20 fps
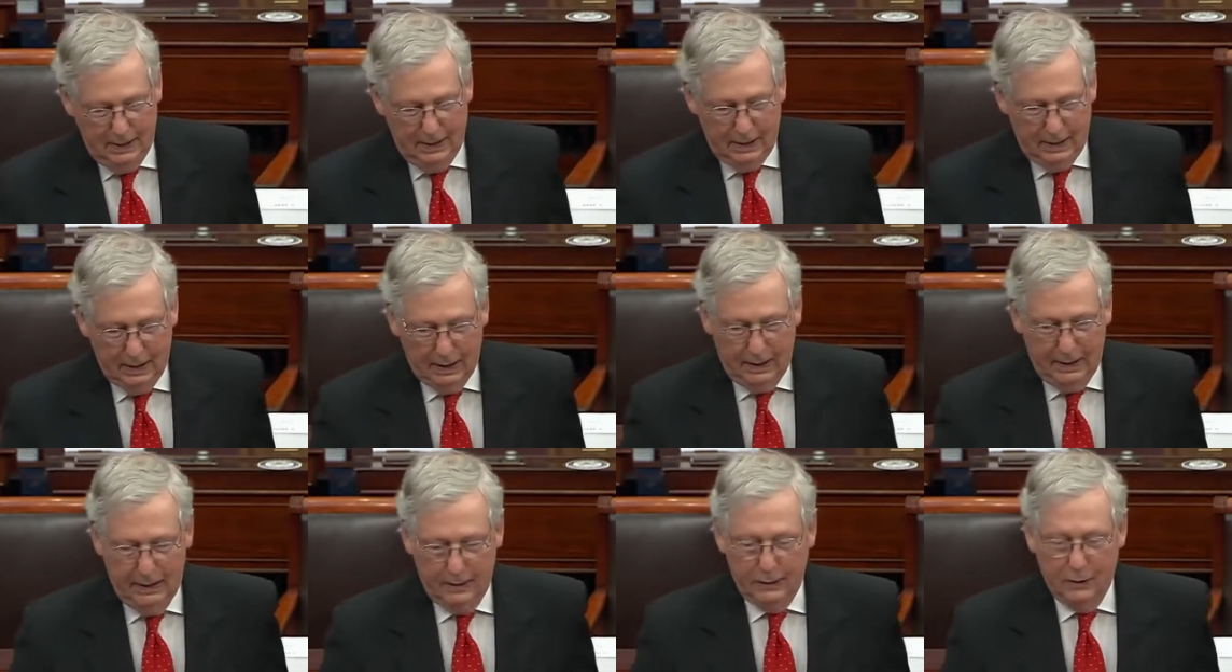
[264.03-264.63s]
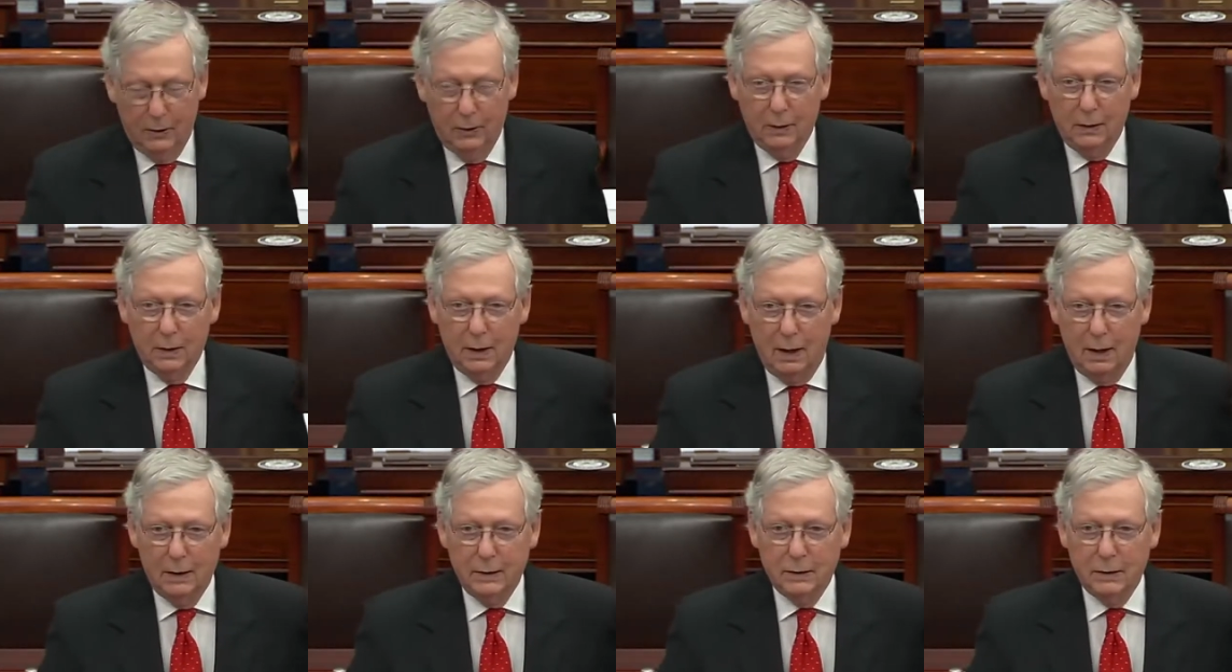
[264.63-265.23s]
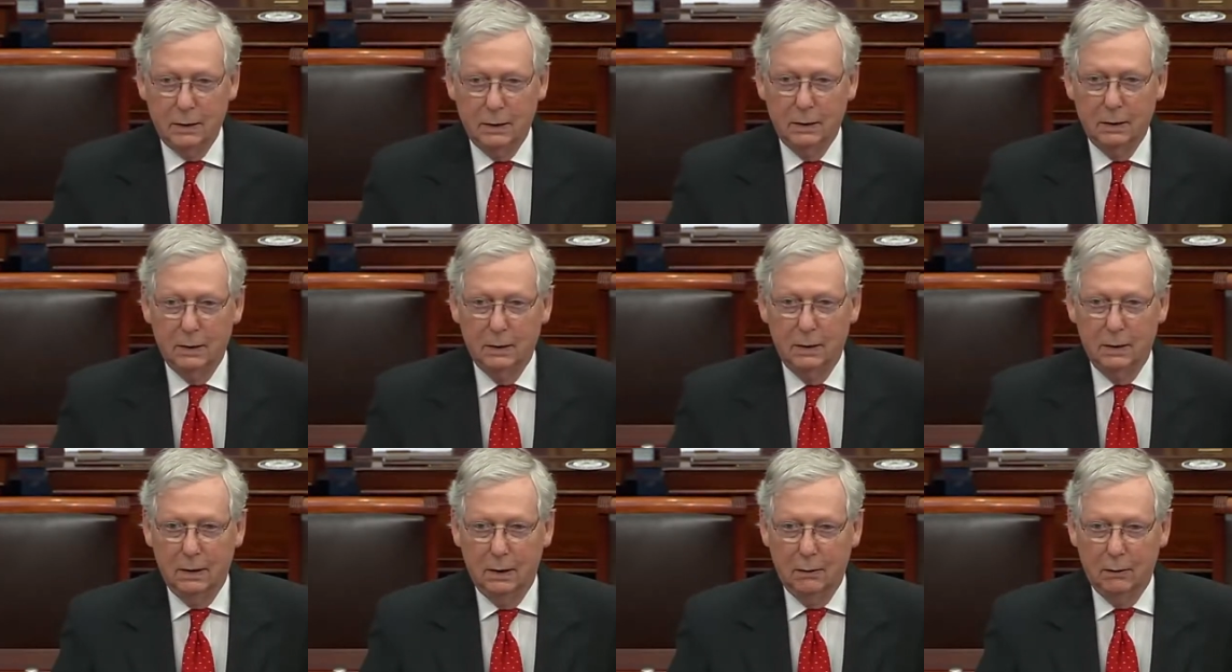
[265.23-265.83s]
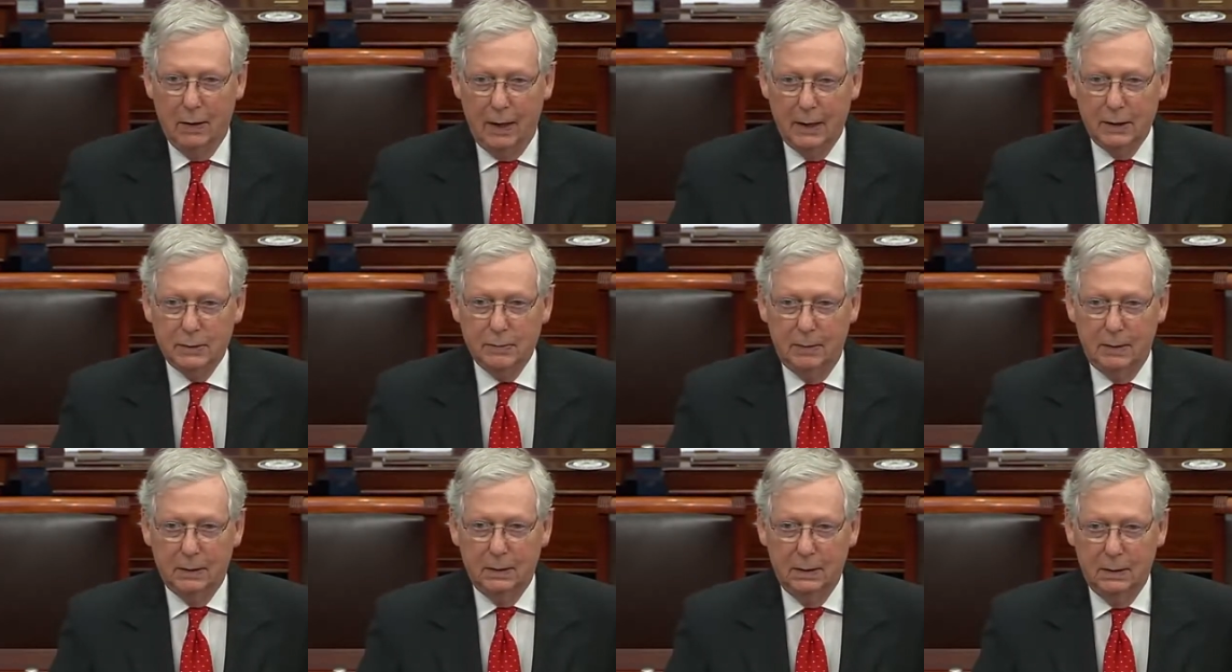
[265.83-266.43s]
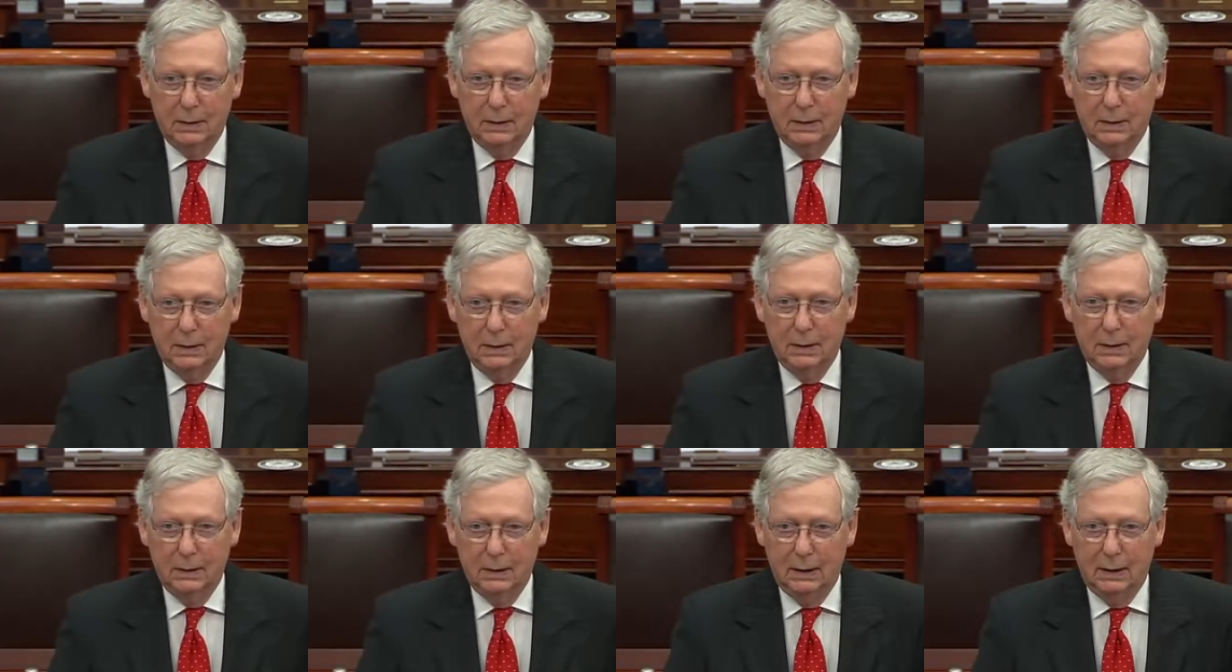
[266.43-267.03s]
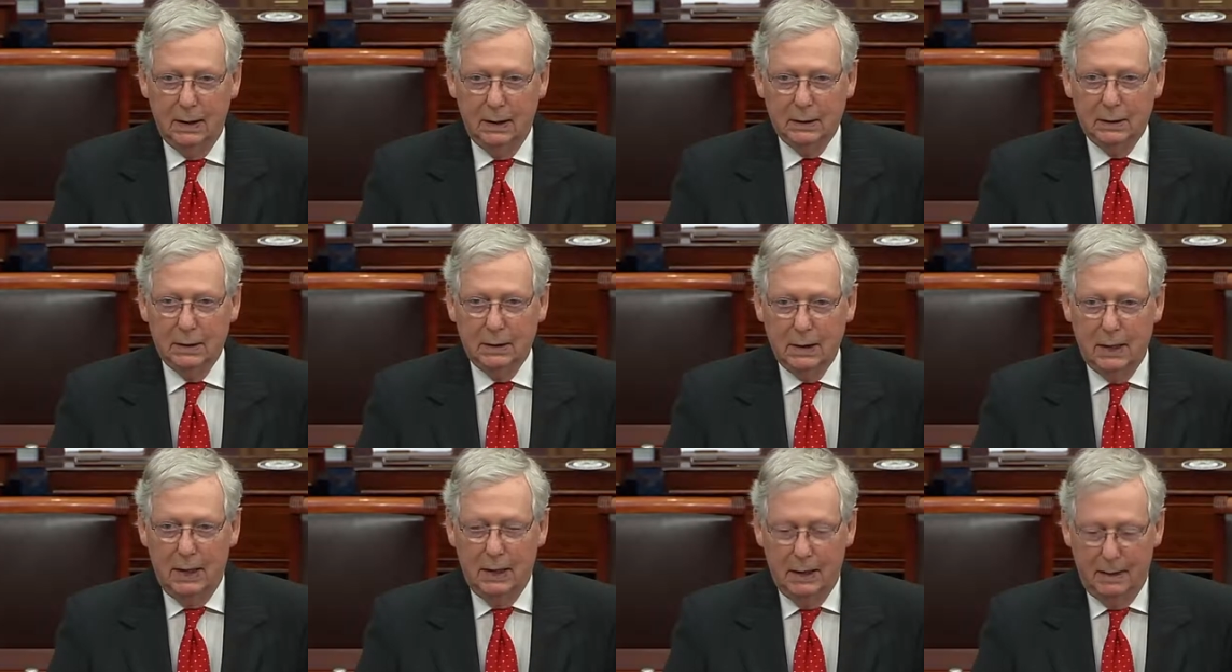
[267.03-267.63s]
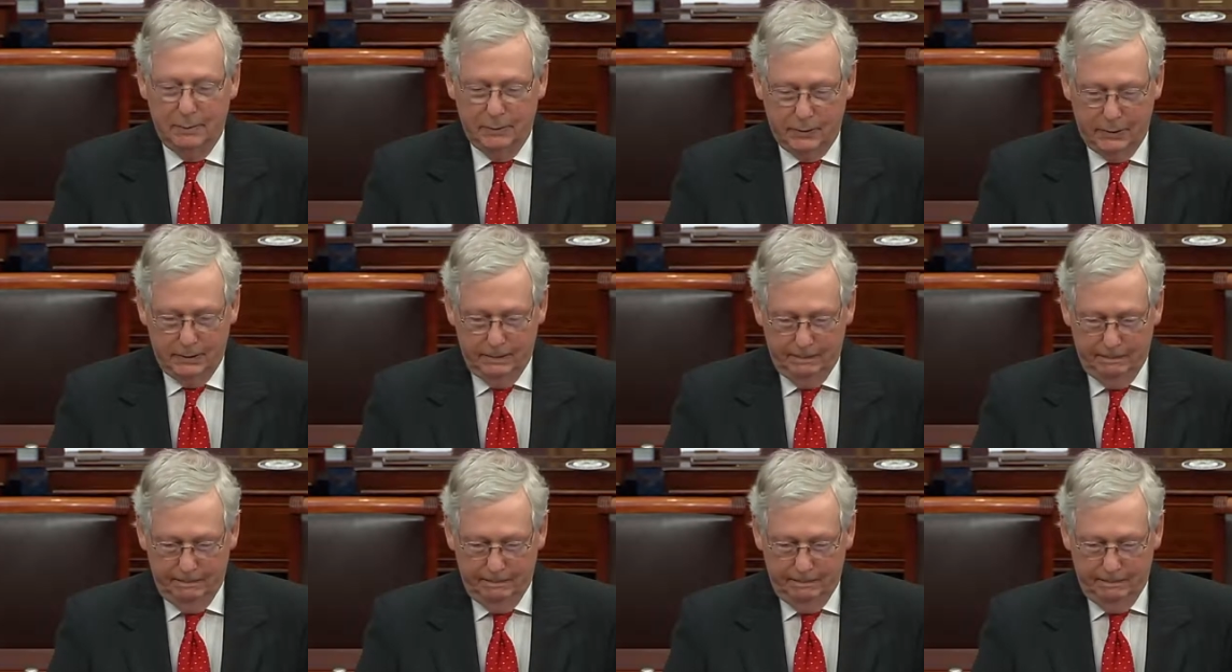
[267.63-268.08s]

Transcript: and led to her constant harassment at the times.